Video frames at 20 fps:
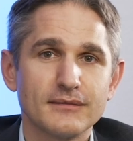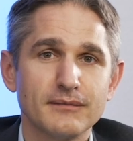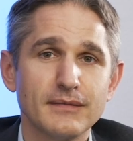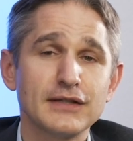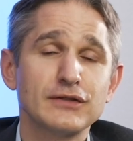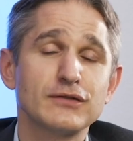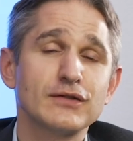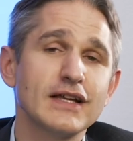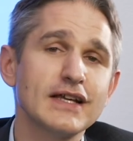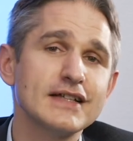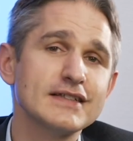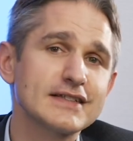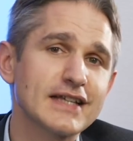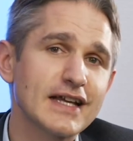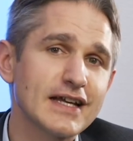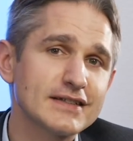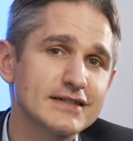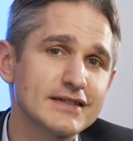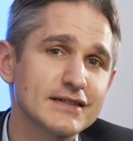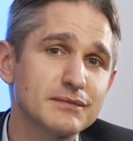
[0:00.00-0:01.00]
My today's
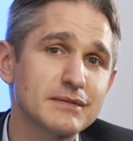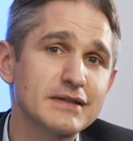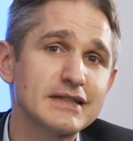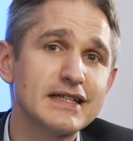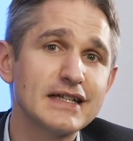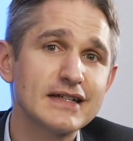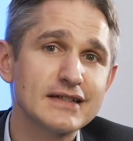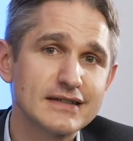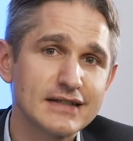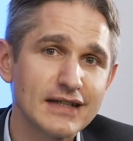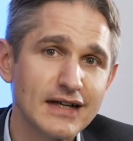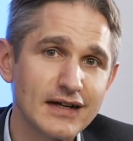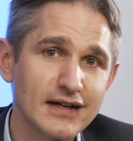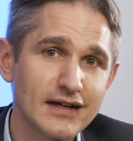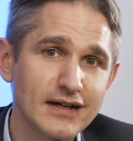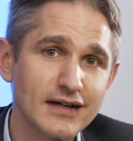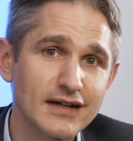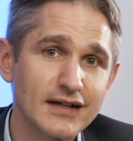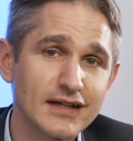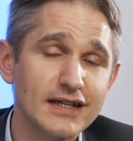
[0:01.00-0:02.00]
guest is Matthias Langer.